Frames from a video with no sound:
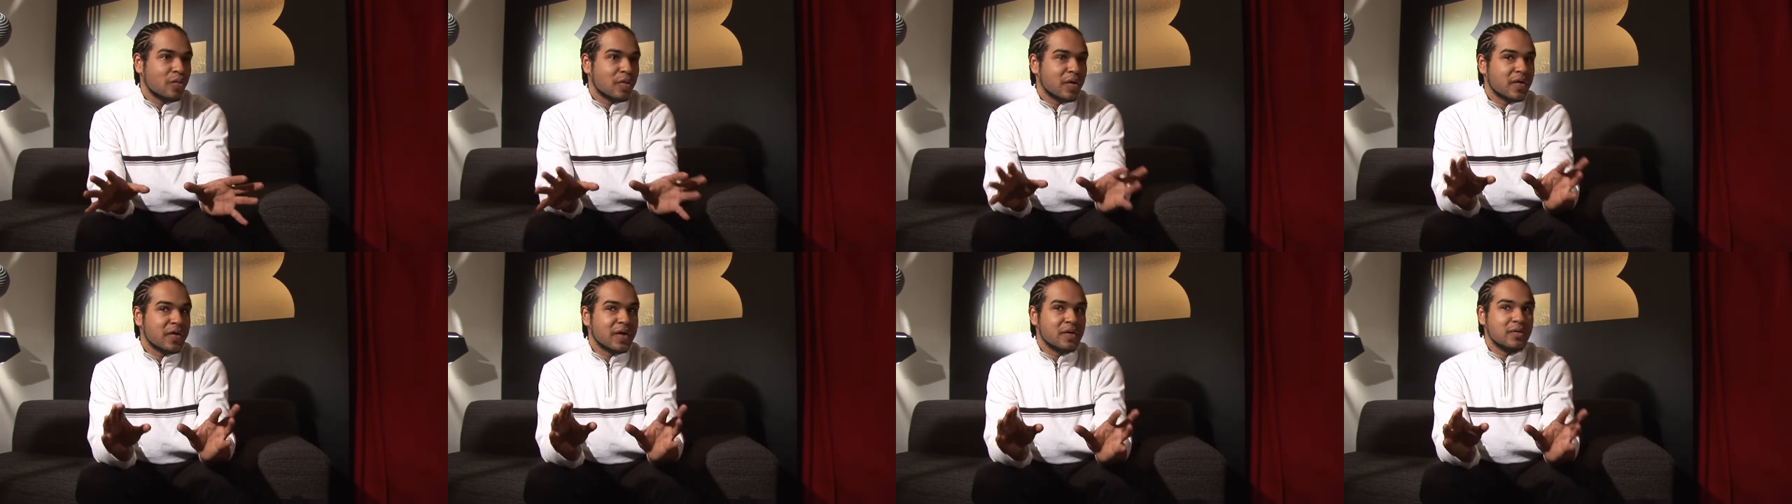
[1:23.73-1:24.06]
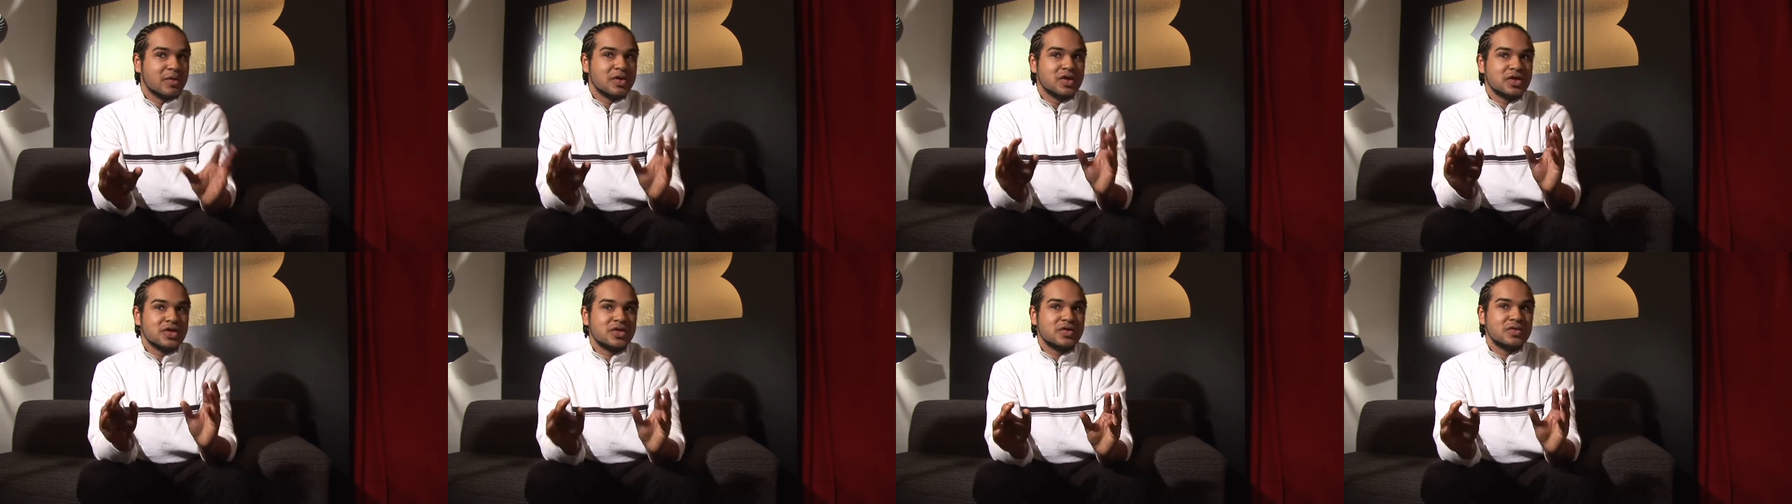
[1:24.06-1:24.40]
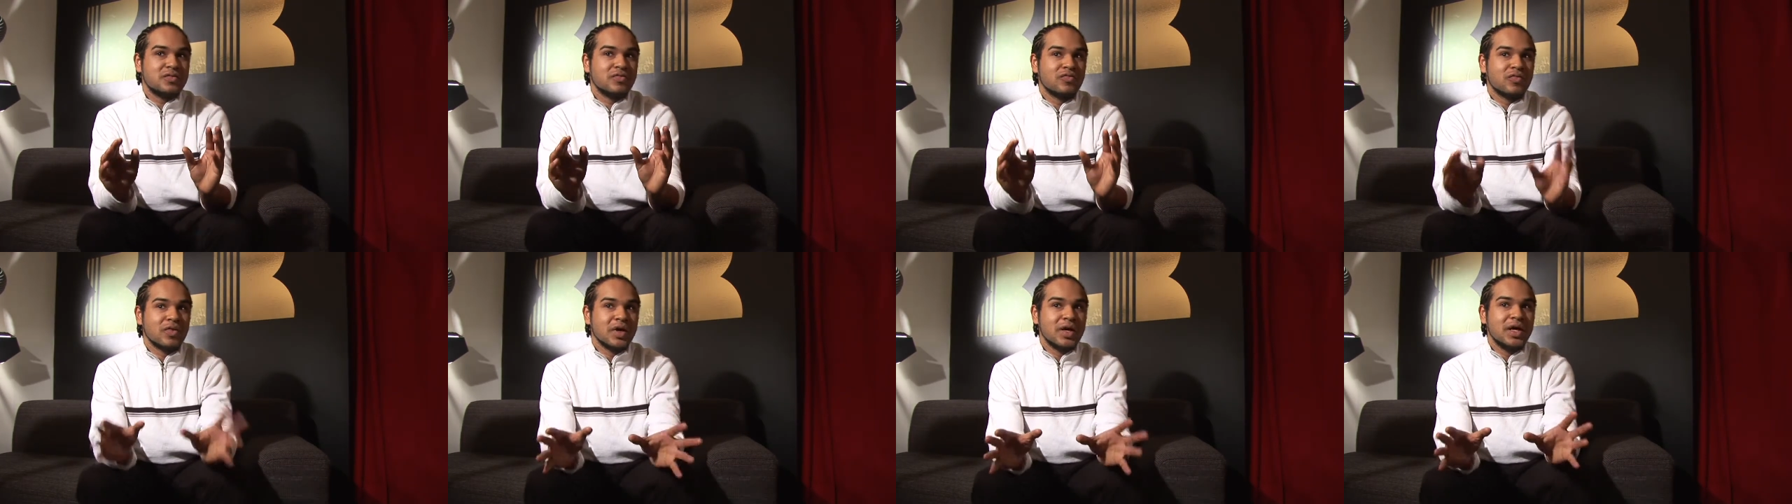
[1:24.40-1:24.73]
but they were just
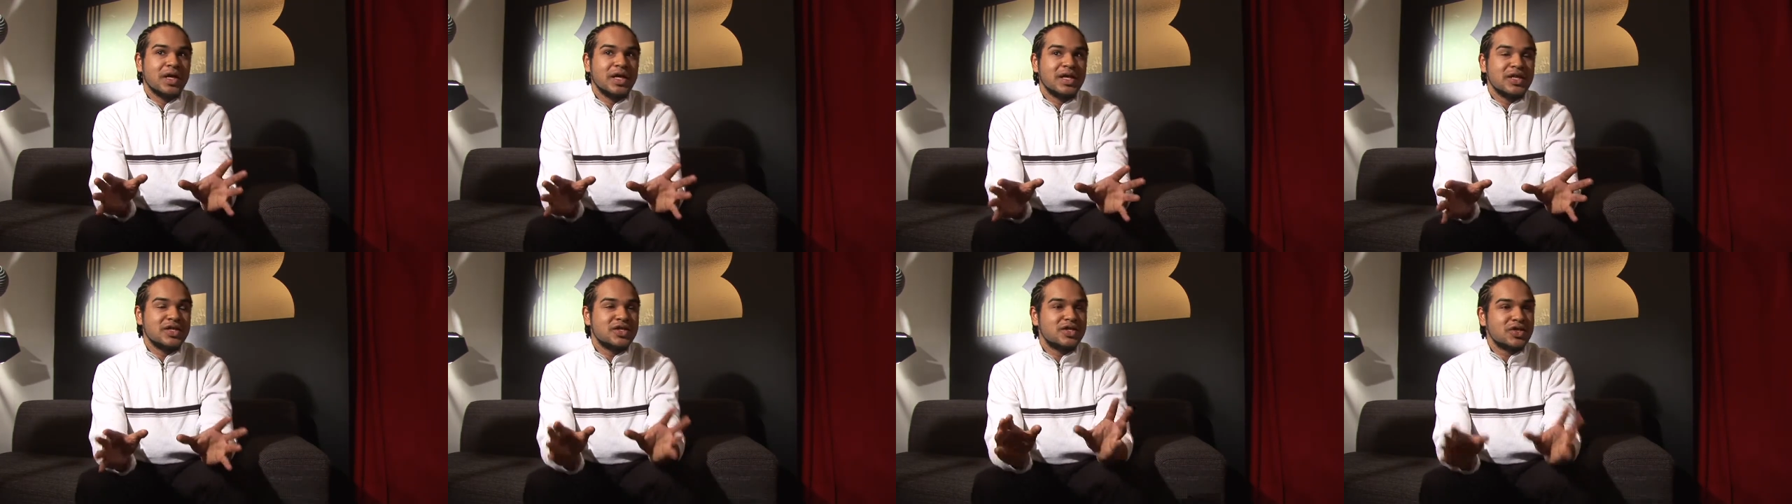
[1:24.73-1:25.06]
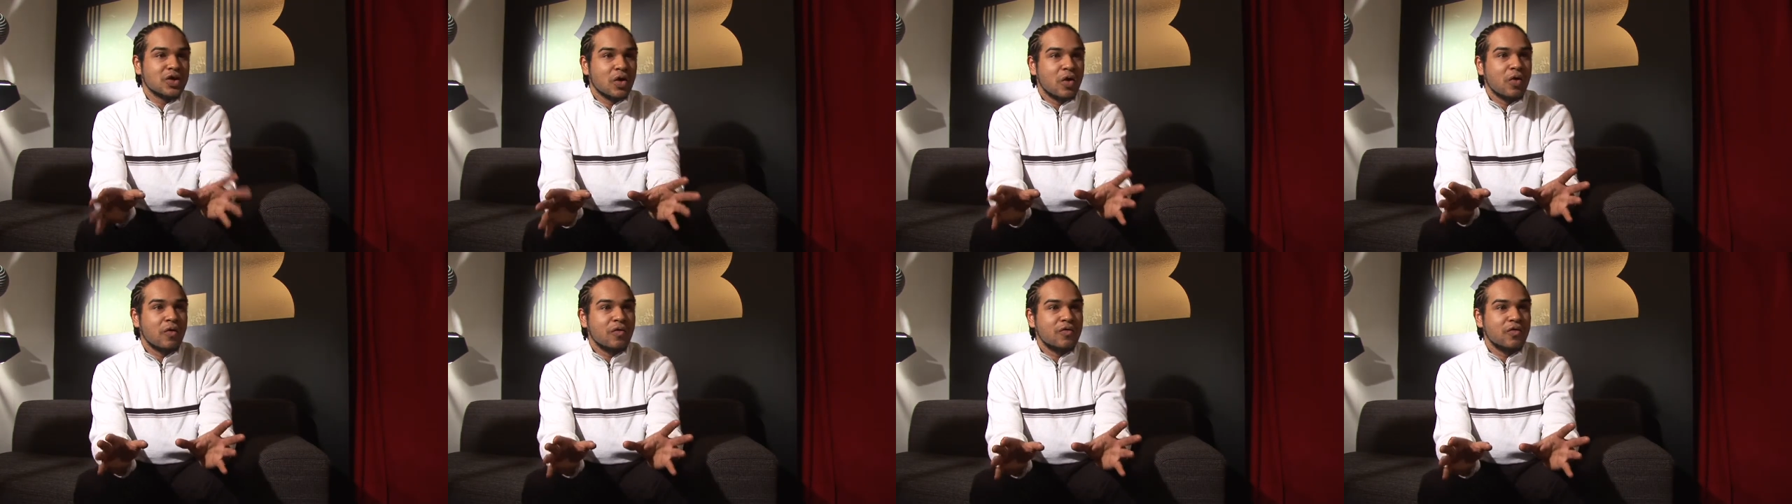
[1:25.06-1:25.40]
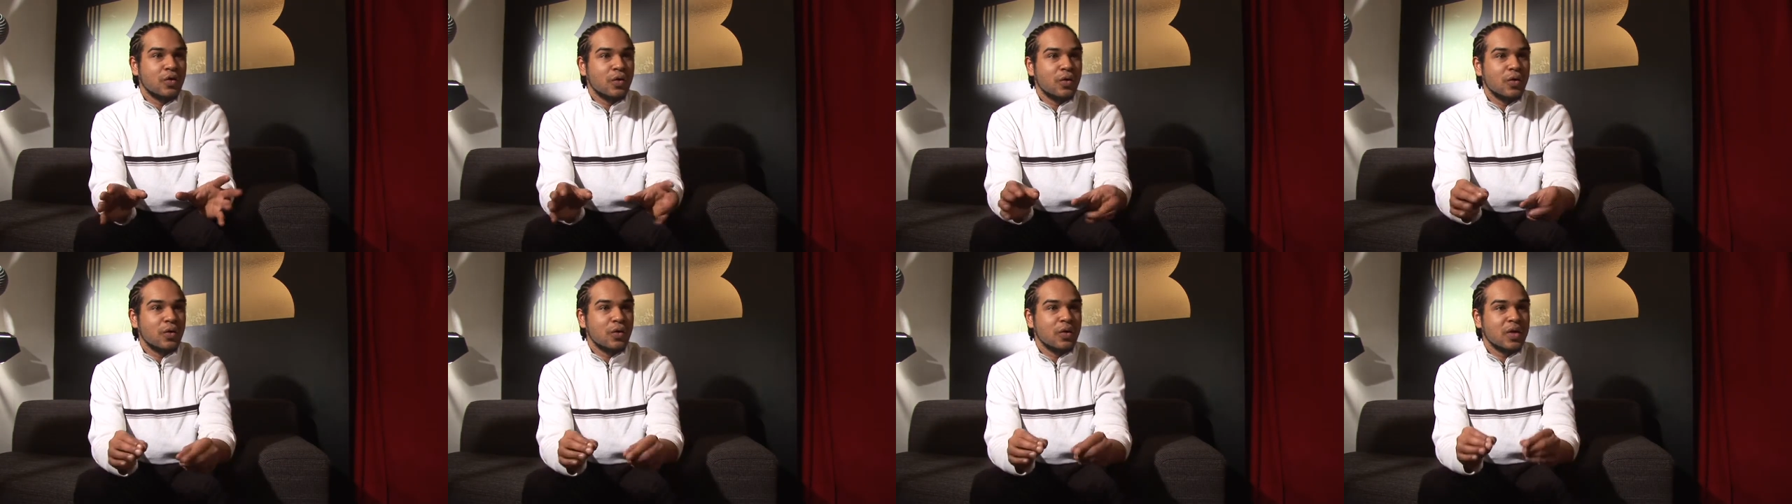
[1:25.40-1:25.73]
really
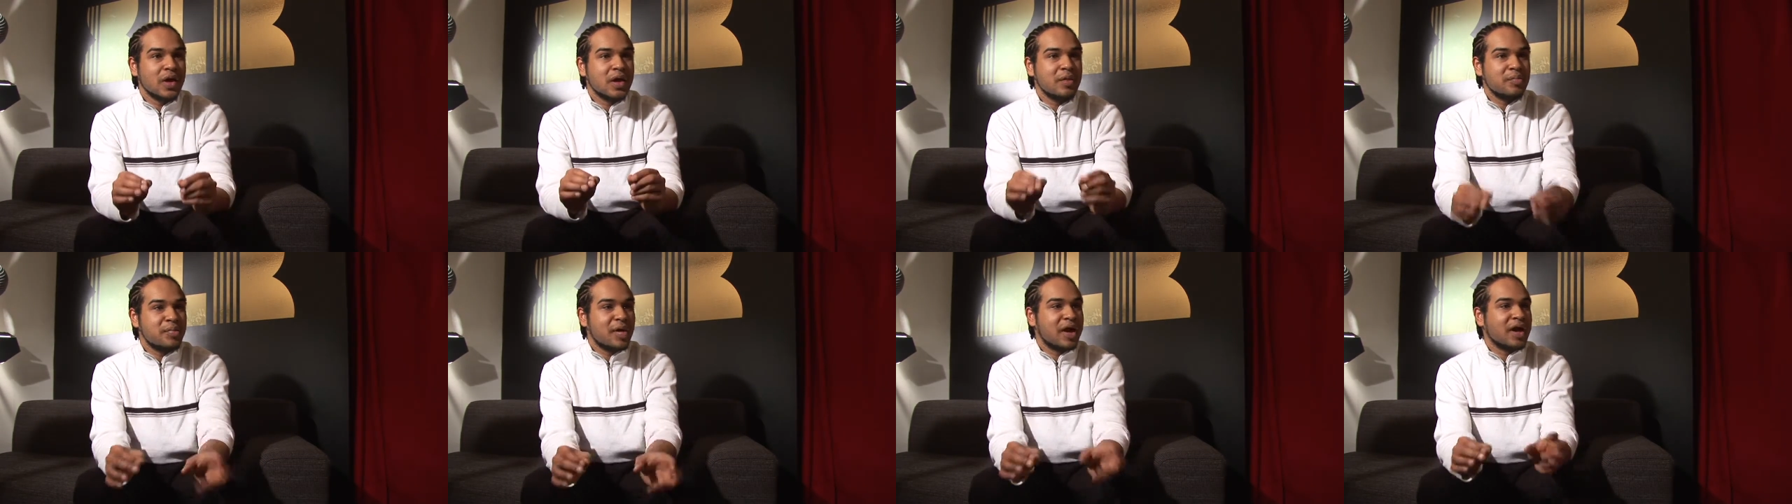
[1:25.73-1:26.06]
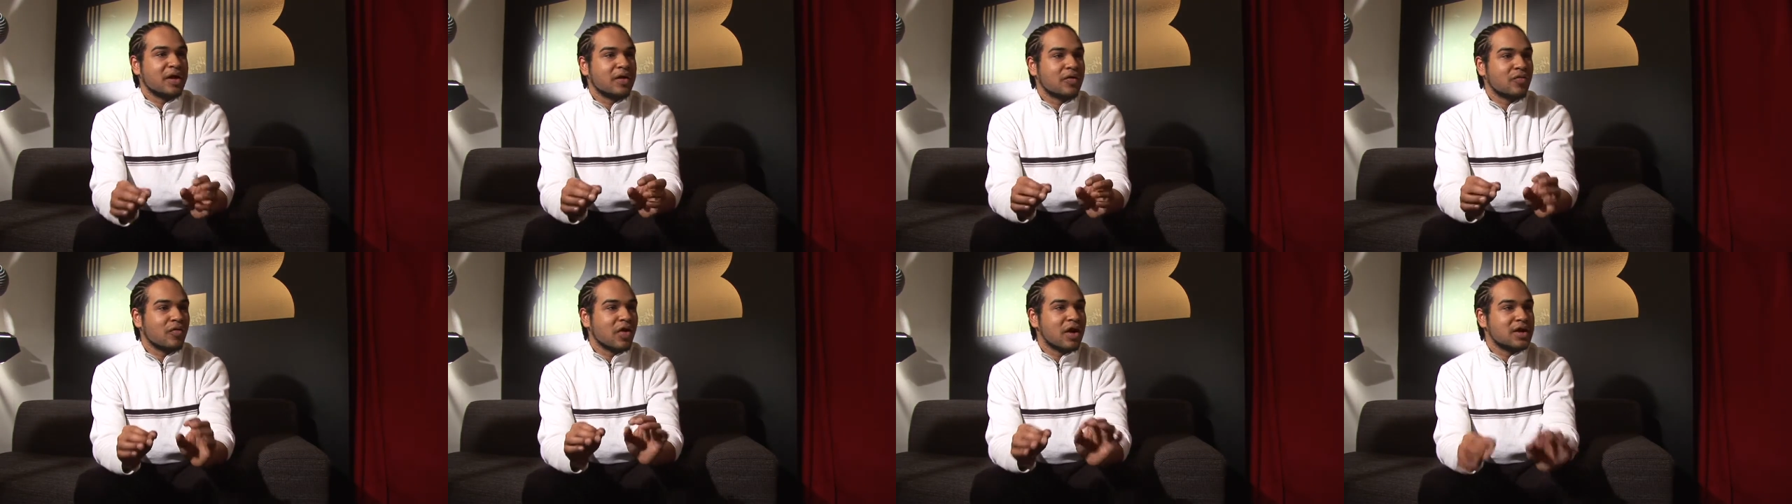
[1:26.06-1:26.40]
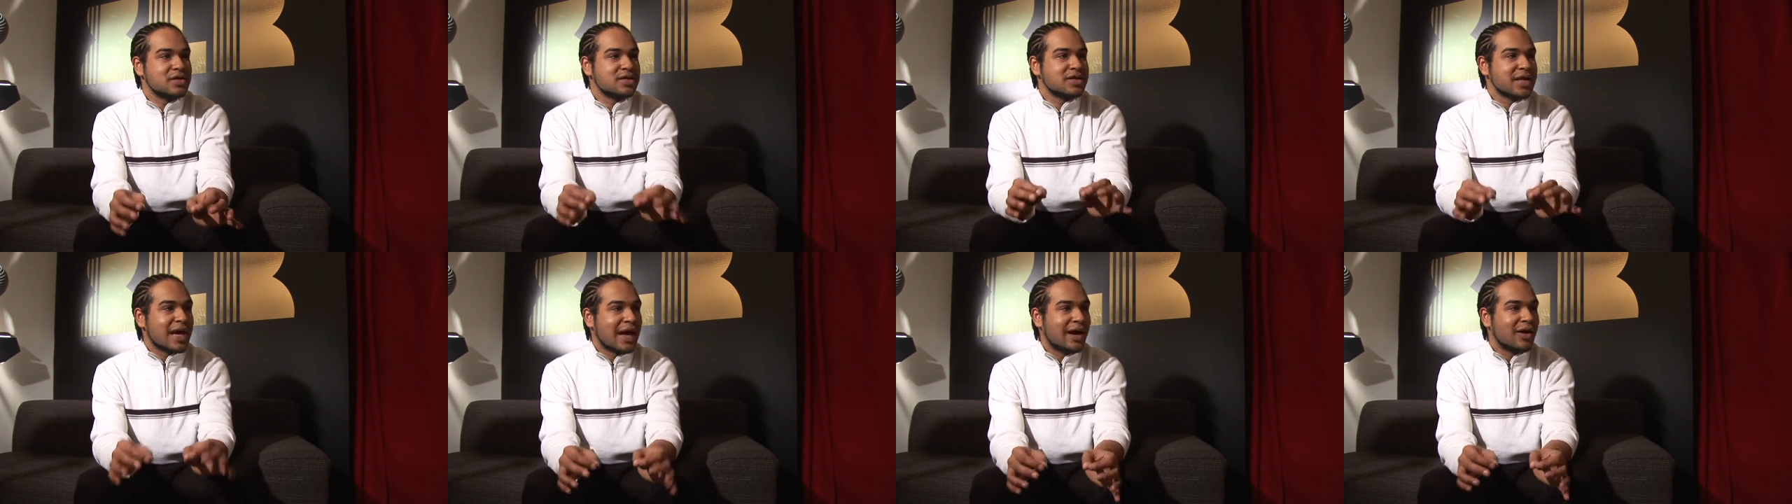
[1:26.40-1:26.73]
soulful. He picked the right
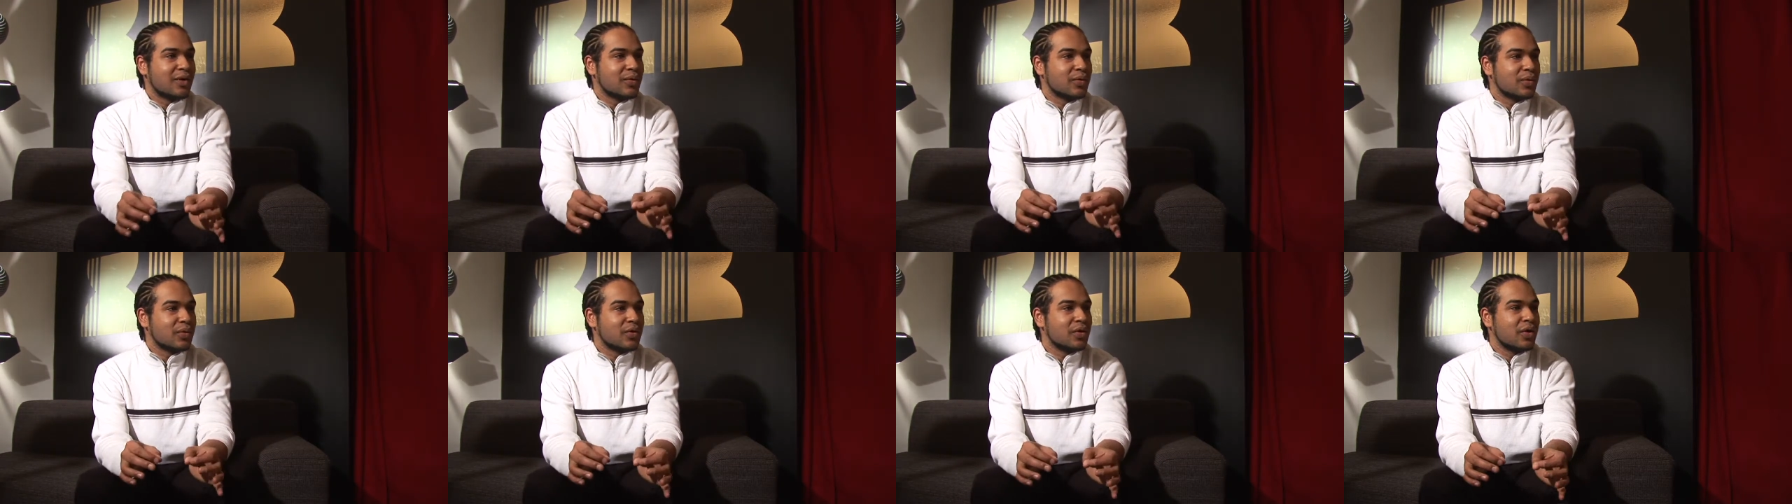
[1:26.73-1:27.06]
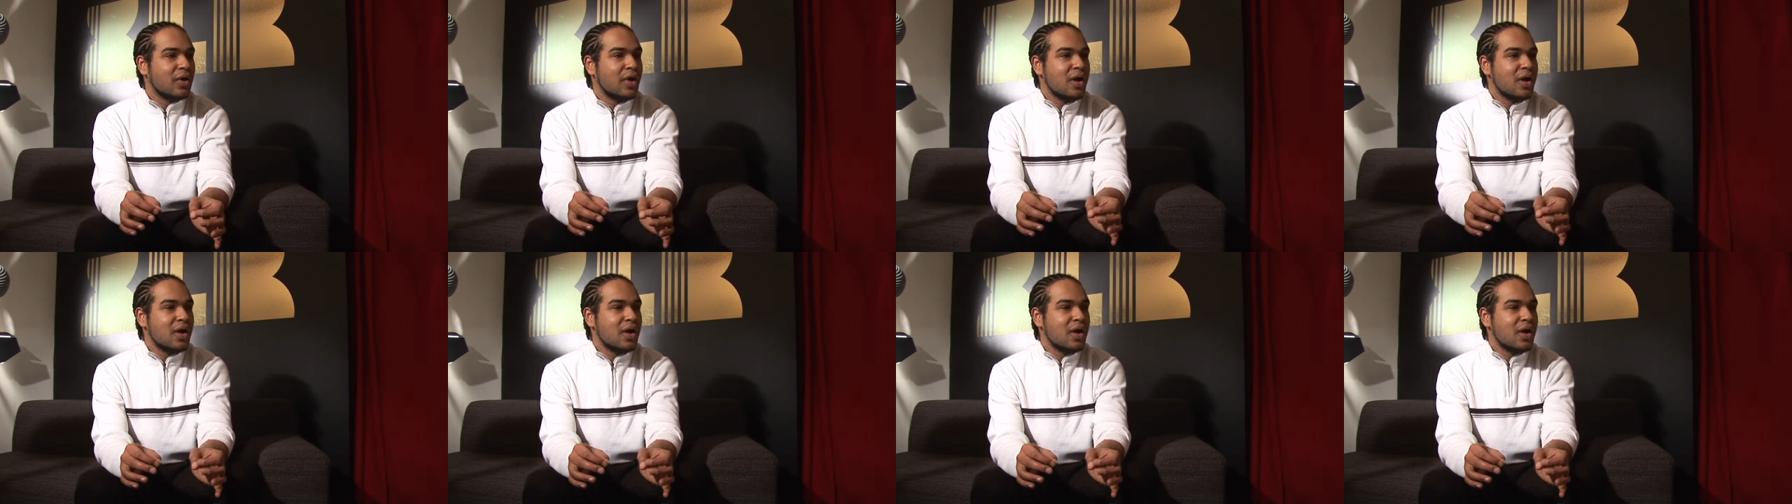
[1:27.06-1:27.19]
sound